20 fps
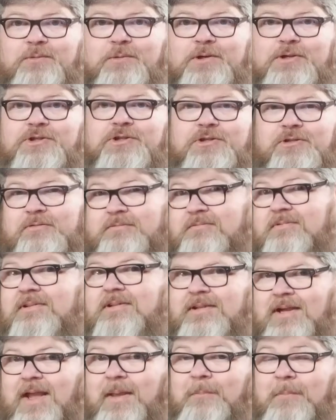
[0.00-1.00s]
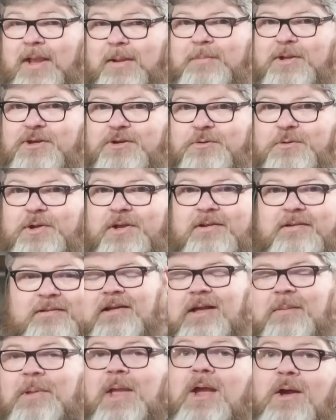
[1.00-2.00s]
which I may be doing.
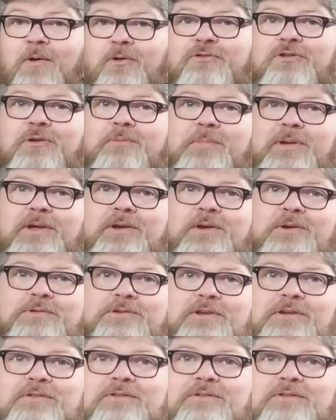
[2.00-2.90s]
I may also be using